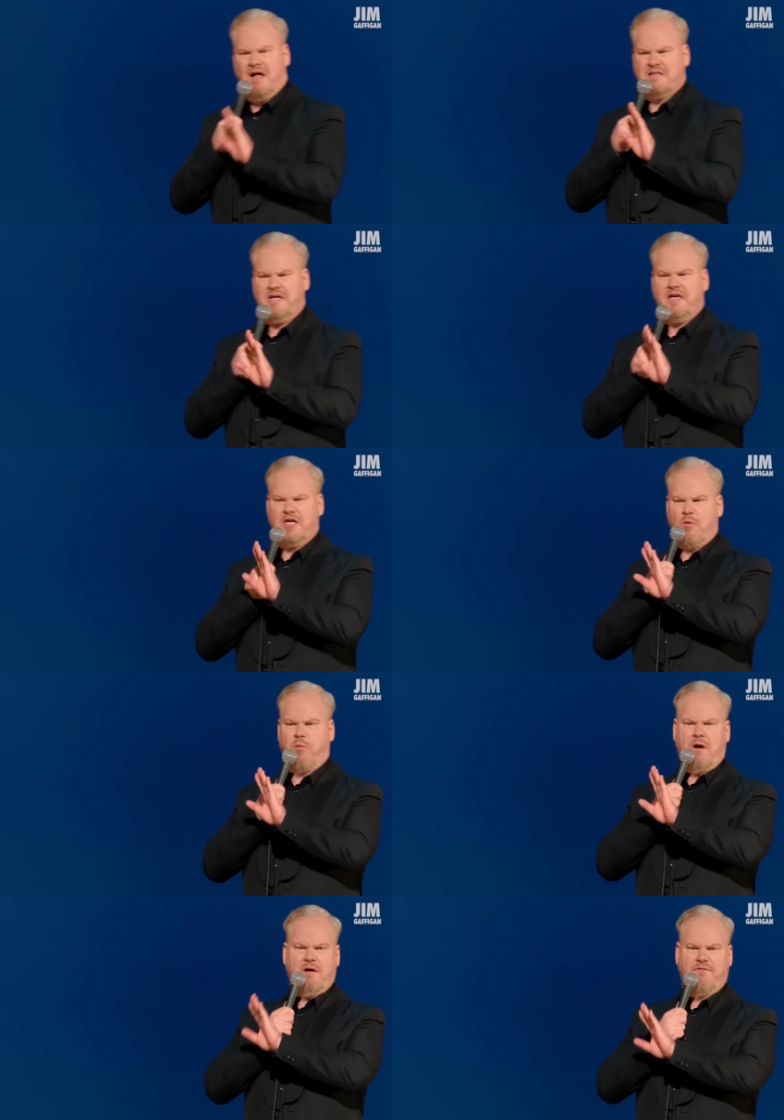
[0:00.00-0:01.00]
I'll take your
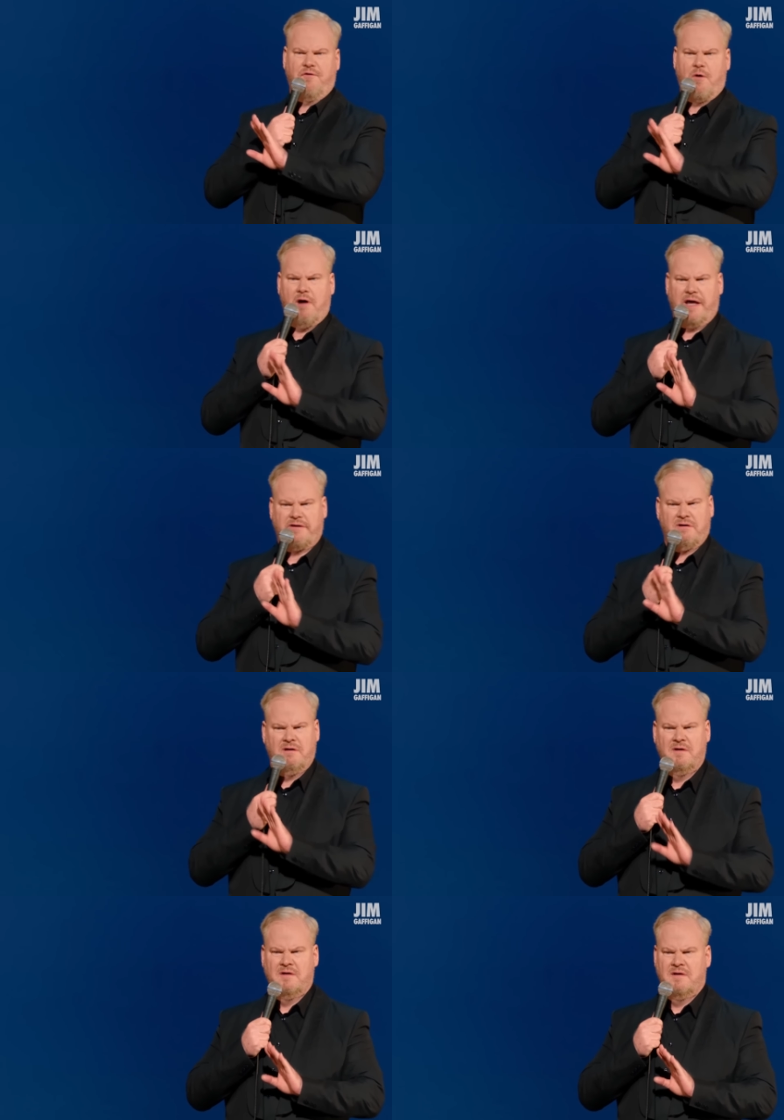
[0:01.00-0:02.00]
word for it.
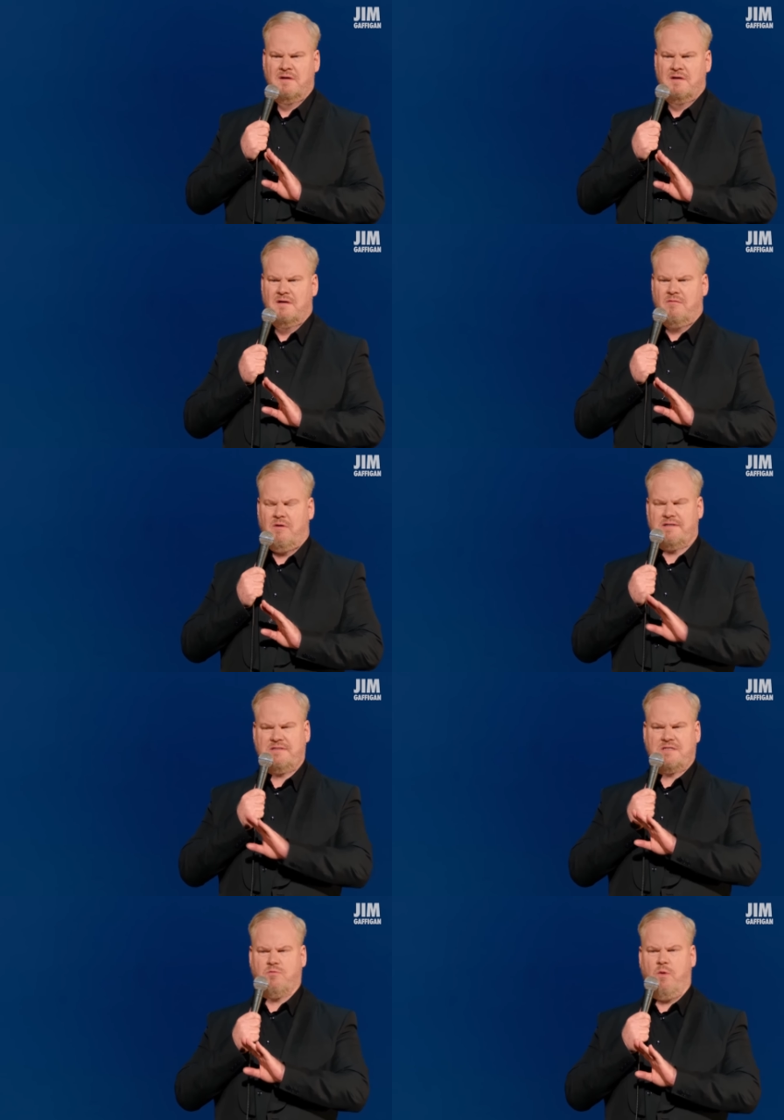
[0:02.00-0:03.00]
What is
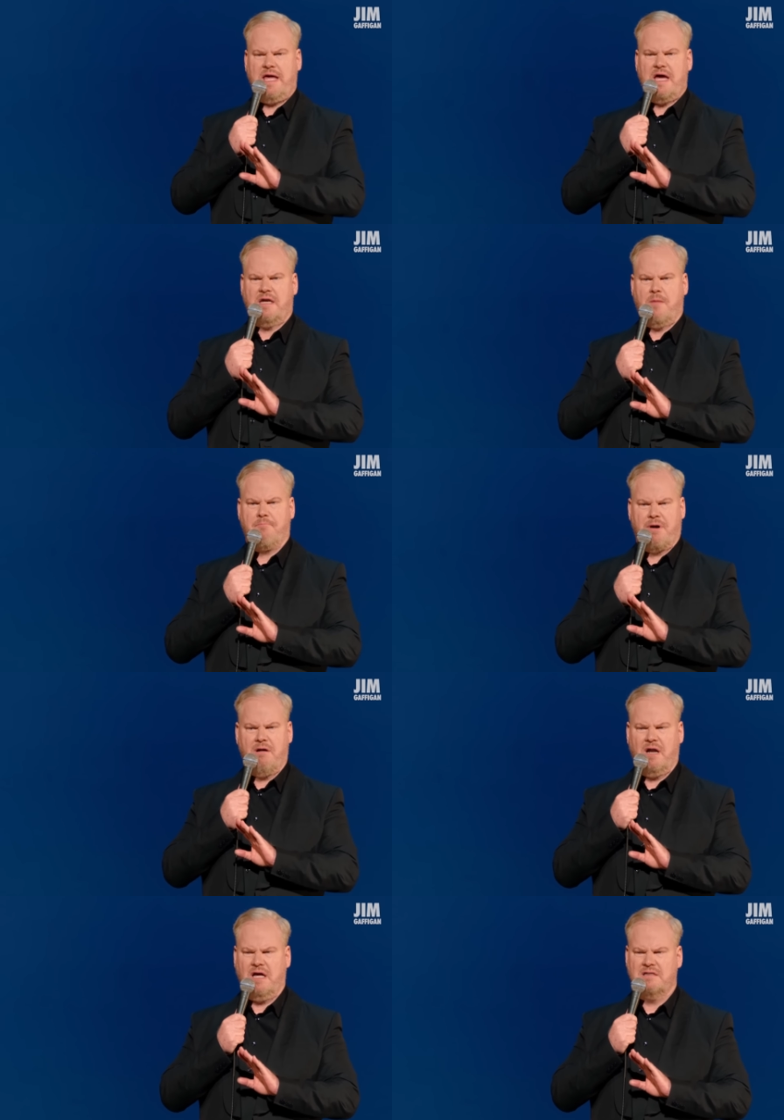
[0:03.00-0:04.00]
this, weekend at
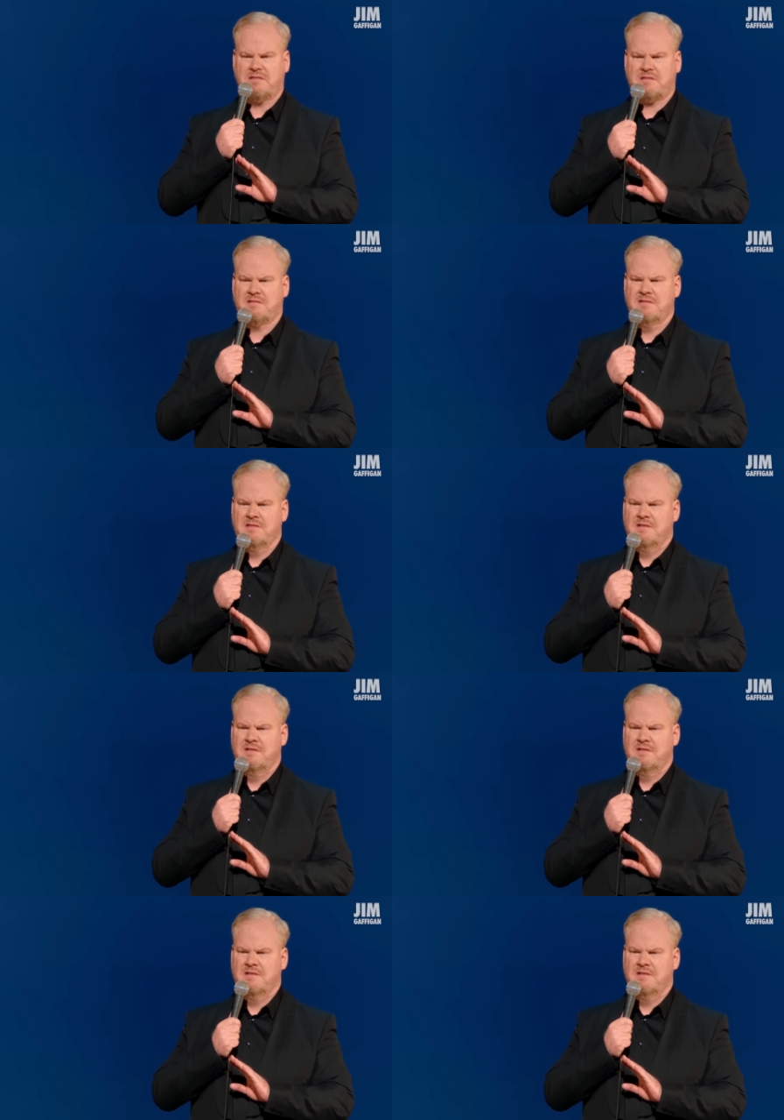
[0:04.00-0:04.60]
Bernie's?